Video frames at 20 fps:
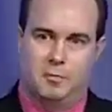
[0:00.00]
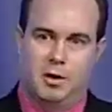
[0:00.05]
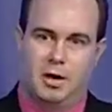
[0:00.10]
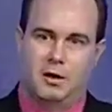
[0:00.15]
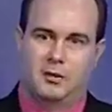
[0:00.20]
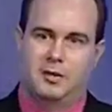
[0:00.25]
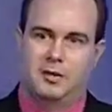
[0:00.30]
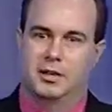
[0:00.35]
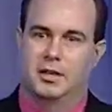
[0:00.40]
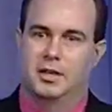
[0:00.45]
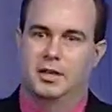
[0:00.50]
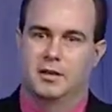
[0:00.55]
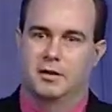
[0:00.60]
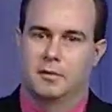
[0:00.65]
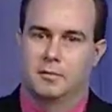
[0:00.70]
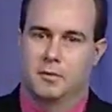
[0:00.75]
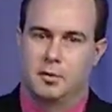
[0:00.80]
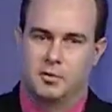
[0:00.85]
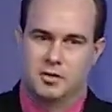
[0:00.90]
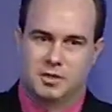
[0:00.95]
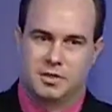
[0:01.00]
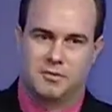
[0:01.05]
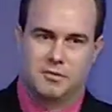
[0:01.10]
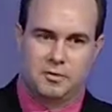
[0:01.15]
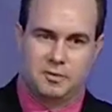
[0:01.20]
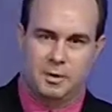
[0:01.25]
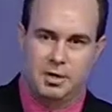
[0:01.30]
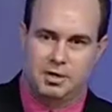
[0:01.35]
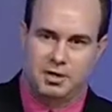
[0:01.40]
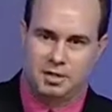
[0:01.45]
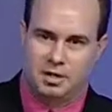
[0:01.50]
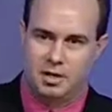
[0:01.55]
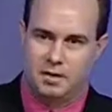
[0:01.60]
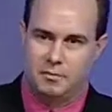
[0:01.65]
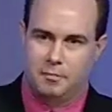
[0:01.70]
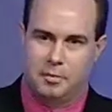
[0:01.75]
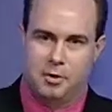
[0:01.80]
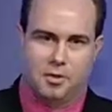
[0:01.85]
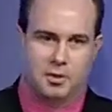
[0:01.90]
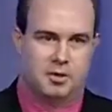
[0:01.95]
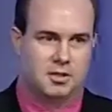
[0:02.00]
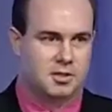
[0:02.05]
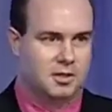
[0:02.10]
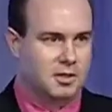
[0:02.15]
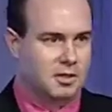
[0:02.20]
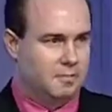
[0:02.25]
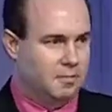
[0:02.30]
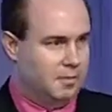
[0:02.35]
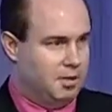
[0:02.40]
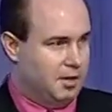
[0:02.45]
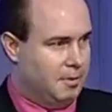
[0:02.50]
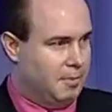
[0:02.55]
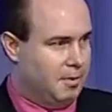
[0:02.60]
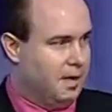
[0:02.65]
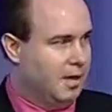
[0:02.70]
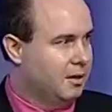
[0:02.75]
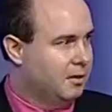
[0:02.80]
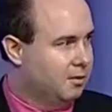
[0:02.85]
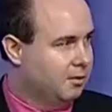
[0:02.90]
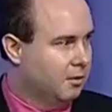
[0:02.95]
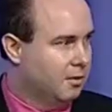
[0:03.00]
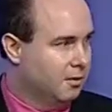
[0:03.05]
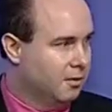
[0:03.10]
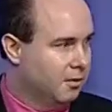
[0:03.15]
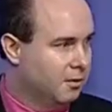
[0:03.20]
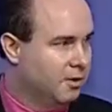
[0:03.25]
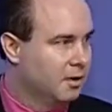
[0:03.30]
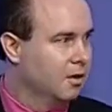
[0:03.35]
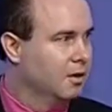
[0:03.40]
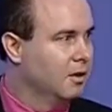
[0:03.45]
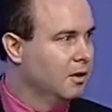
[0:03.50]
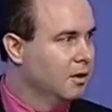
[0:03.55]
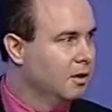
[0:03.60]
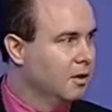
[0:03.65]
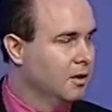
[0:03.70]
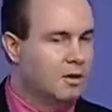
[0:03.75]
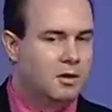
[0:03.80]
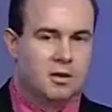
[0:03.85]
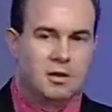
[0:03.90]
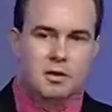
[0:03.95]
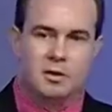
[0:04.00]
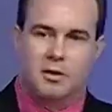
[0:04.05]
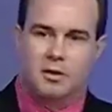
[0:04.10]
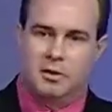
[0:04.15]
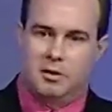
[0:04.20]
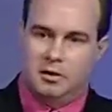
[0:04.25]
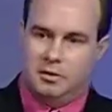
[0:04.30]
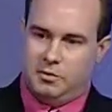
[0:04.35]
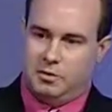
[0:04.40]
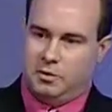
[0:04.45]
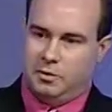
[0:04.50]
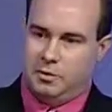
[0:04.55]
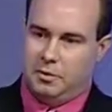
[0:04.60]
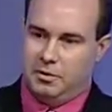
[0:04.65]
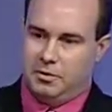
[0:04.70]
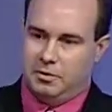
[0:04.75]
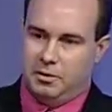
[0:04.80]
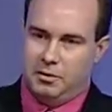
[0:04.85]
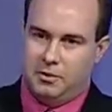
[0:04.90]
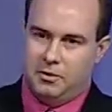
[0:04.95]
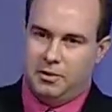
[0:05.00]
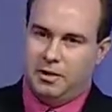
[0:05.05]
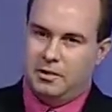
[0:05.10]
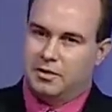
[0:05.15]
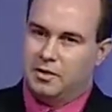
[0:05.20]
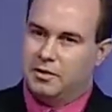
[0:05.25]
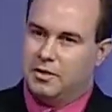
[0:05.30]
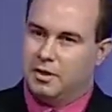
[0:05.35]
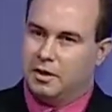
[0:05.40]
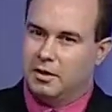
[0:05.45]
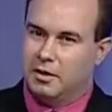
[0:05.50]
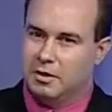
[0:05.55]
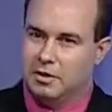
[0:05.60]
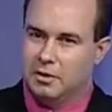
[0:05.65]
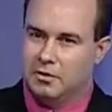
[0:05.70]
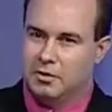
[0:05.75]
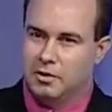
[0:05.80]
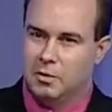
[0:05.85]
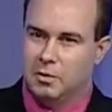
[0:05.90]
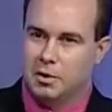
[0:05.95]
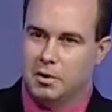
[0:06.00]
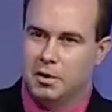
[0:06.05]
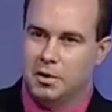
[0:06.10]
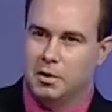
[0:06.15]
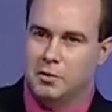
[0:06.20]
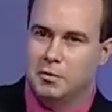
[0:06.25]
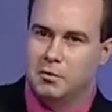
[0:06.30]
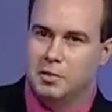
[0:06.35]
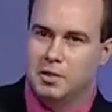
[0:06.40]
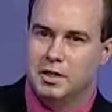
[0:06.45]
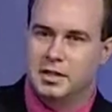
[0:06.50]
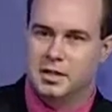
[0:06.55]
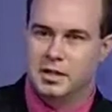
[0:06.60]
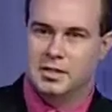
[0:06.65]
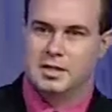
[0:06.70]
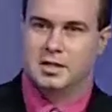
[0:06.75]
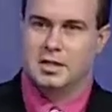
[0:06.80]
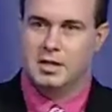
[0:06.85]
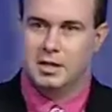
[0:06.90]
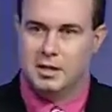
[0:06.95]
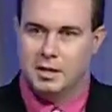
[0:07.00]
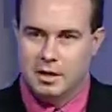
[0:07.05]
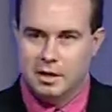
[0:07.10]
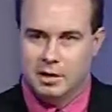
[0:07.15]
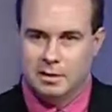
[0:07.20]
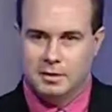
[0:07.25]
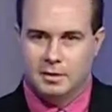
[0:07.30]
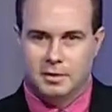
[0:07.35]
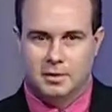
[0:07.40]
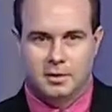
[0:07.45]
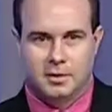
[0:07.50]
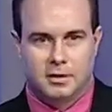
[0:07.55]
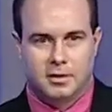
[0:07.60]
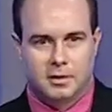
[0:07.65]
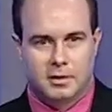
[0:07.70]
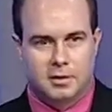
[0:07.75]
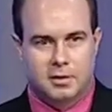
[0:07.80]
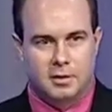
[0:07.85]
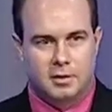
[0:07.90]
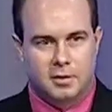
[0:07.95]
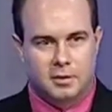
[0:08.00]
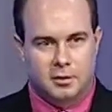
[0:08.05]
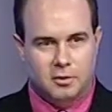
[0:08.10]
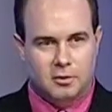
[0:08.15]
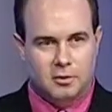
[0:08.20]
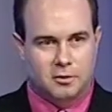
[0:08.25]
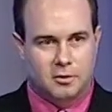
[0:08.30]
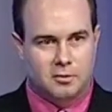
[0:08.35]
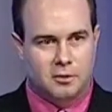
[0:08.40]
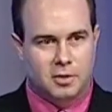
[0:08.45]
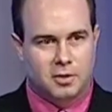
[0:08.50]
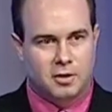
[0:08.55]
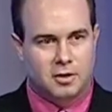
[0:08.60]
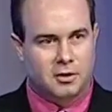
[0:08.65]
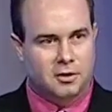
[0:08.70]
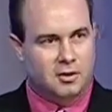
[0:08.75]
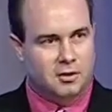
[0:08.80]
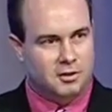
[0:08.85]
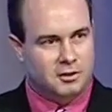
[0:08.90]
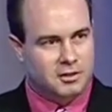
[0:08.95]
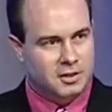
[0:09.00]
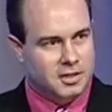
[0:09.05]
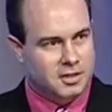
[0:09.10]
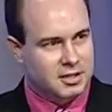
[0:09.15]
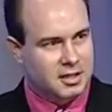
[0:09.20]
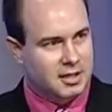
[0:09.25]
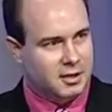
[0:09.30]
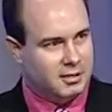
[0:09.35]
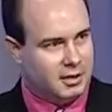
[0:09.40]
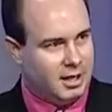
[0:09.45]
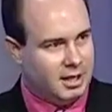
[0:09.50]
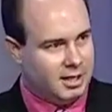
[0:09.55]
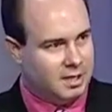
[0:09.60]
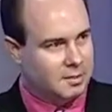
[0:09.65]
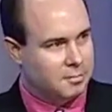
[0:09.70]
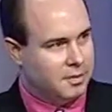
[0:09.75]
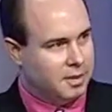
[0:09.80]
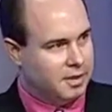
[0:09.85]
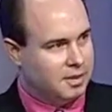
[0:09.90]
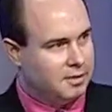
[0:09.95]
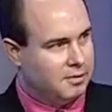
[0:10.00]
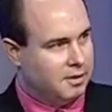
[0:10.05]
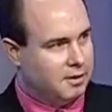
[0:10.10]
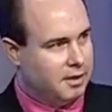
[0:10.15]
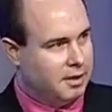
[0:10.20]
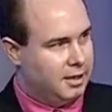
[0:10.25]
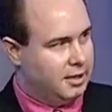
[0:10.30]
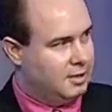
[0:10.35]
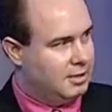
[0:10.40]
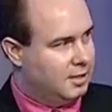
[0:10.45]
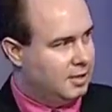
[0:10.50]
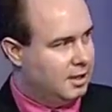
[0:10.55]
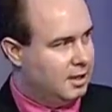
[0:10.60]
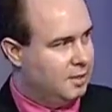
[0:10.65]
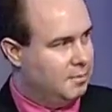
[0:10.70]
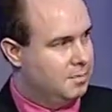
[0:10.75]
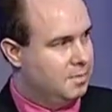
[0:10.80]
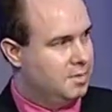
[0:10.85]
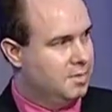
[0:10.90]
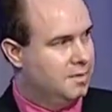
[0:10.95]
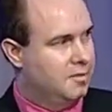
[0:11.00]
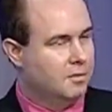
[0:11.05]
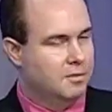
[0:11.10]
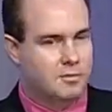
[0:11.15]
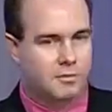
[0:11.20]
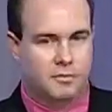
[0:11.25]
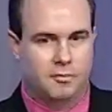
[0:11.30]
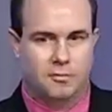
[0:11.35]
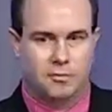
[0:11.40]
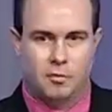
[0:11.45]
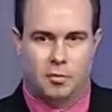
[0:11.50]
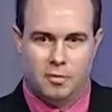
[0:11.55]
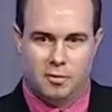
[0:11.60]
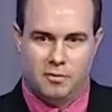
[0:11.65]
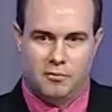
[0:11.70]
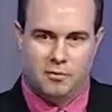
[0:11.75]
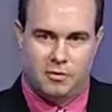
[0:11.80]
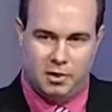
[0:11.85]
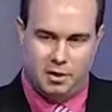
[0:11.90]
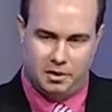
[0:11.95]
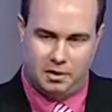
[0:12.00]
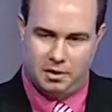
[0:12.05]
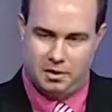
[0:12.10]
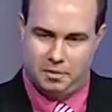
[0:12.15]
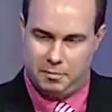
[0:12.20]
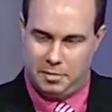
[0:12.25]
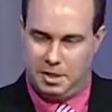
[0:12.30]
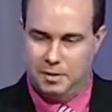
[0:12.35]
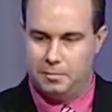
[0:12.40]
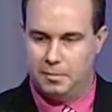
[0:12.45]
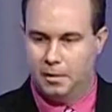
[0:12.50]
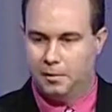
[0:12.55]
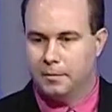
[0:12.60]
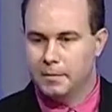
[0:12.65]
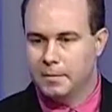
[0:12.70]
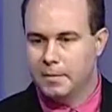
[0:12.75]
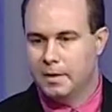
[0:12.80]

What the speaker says: How could they get the most information out of Mars and bring it back to Earth? So you see it's a technology where you can really see critical, detailed aspects of the landscape, flora and fauna, and people.